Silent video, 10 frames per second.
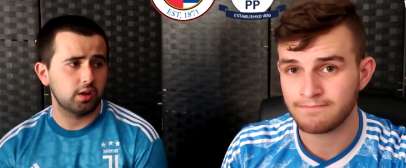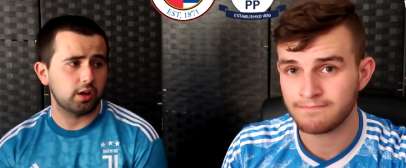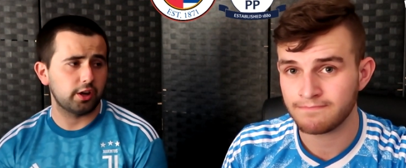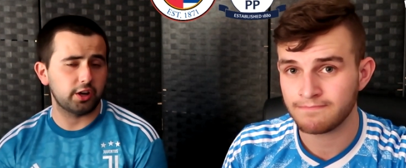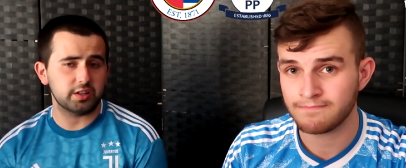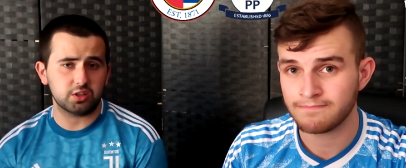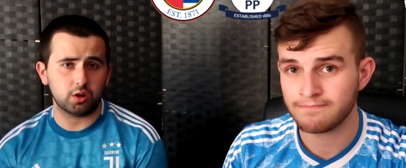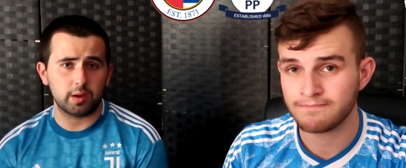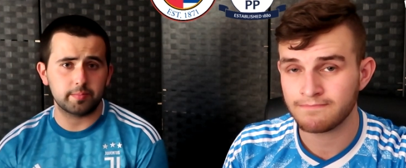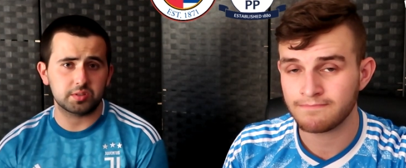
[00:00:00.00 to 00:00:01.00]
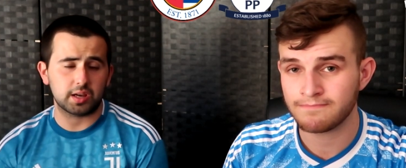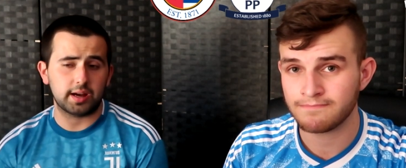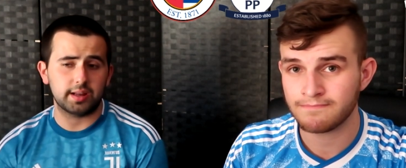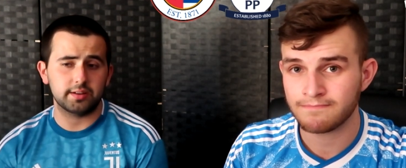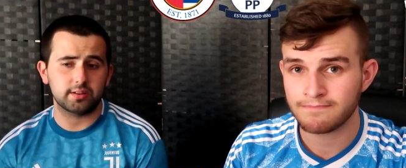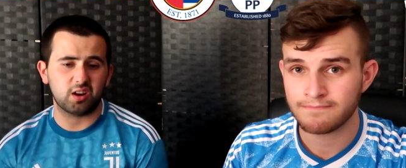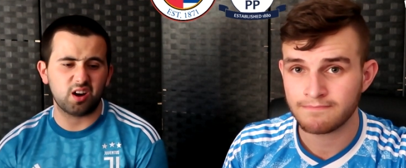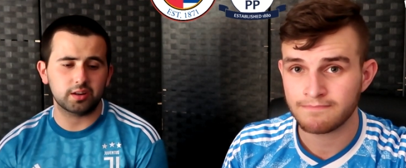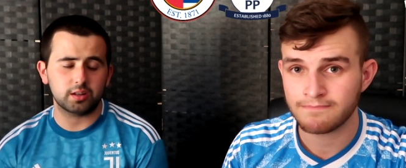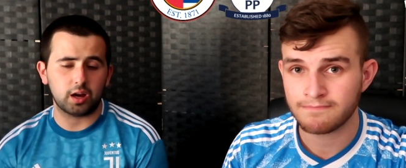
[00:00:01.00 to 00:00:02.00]
Speaker 1: uh, at times. And
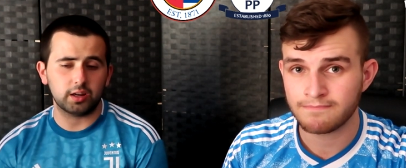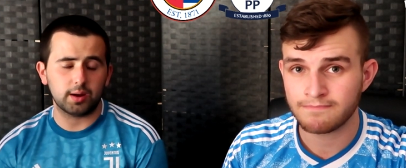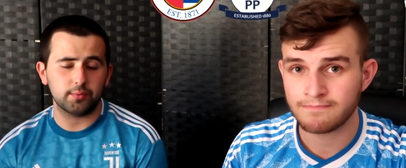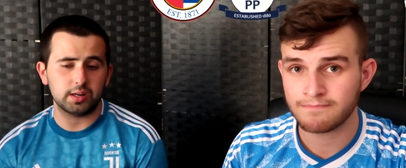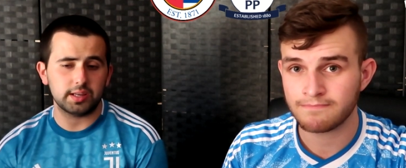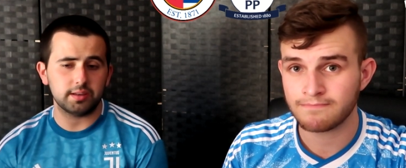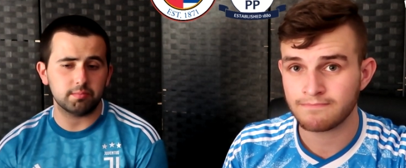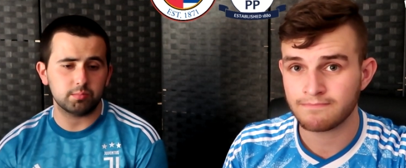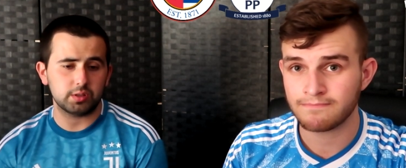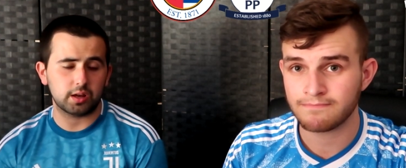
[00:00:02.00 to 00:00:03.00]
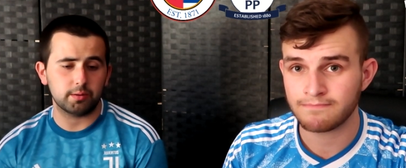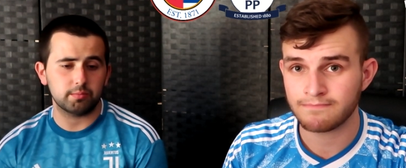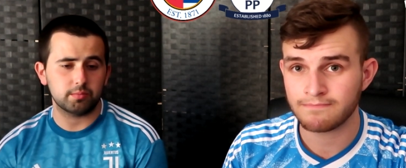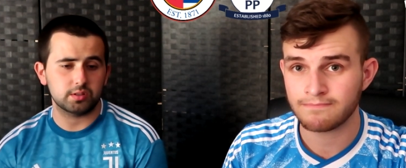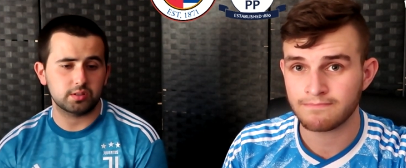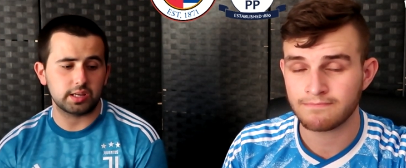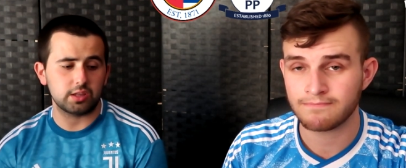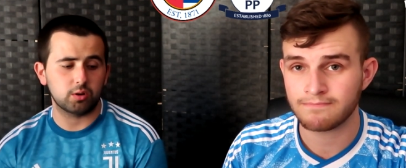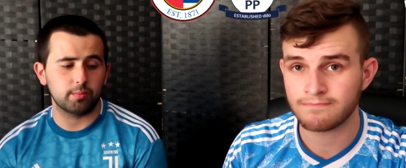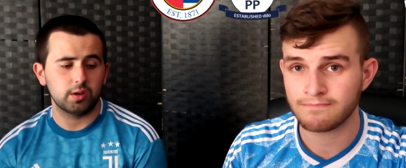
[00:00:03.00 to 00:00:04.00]
I, I can't really, you know,
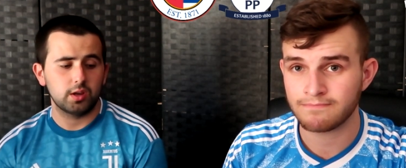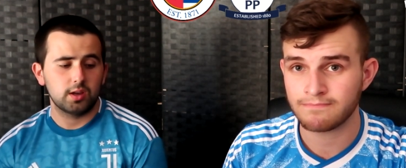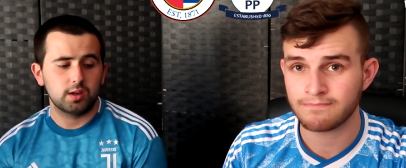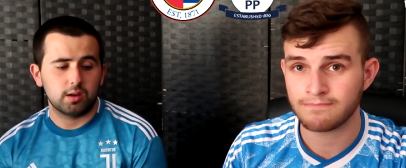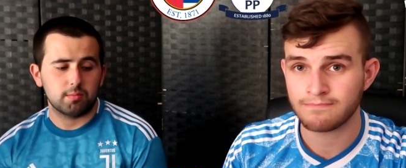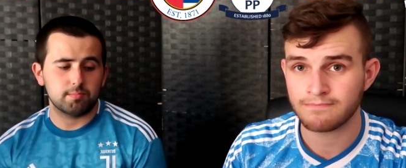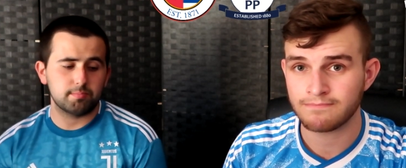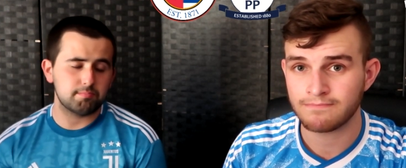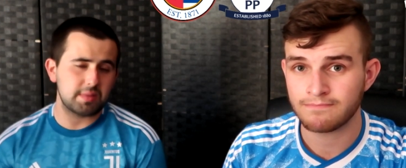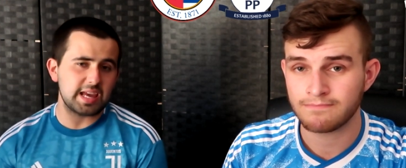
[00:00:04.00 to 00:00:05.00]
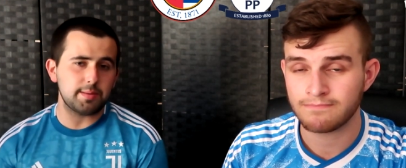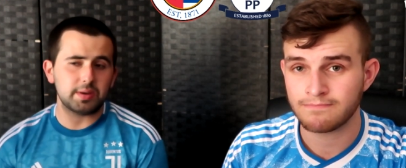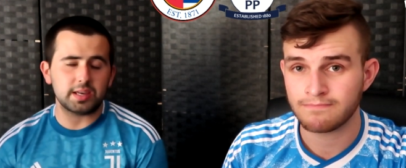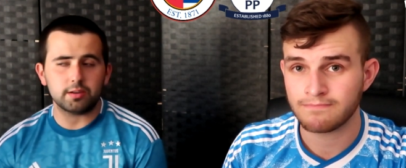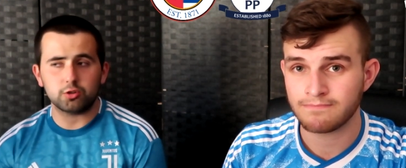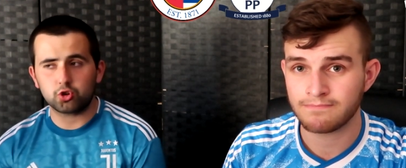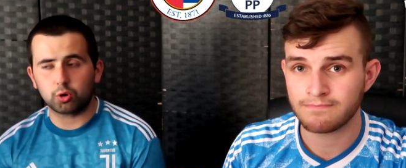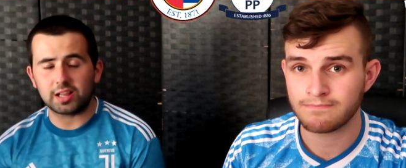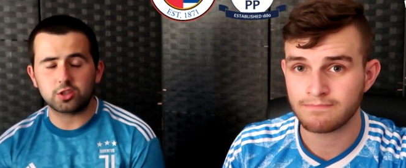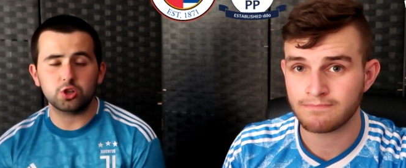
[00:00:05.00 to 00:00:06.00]
see them maybe
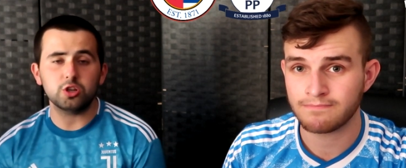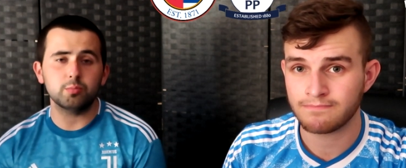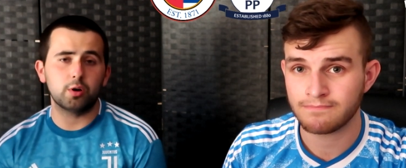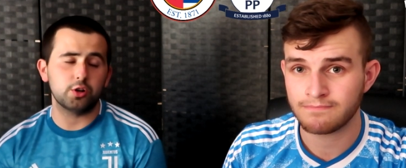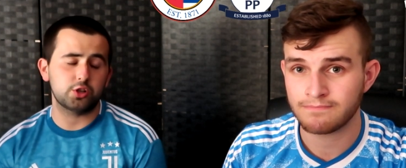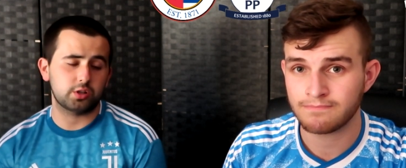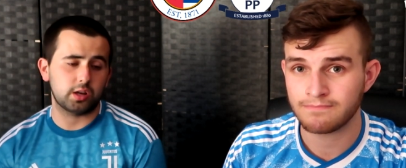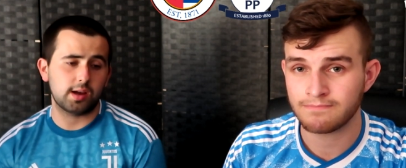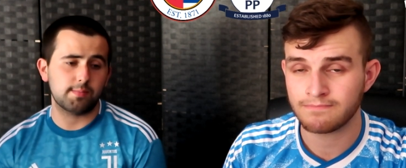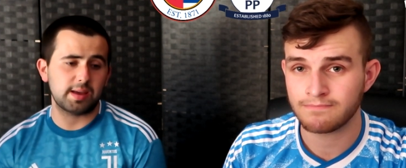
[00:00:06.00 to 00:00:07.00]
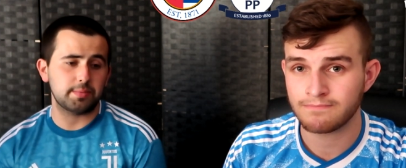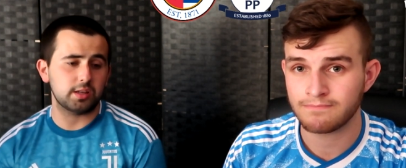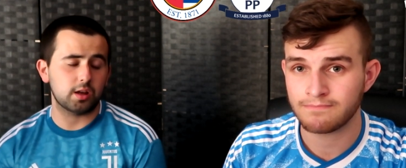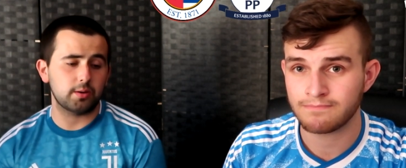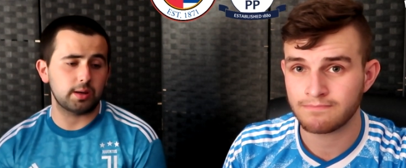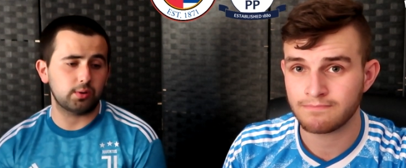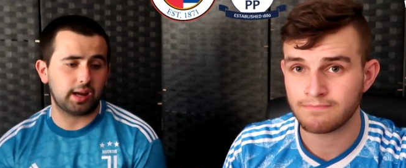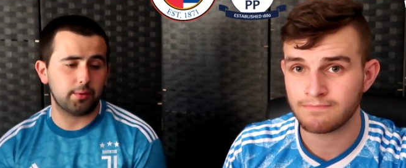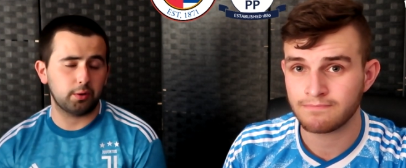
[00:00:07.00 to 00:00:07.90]
struggling too much. Uh, maybe you know it'll carry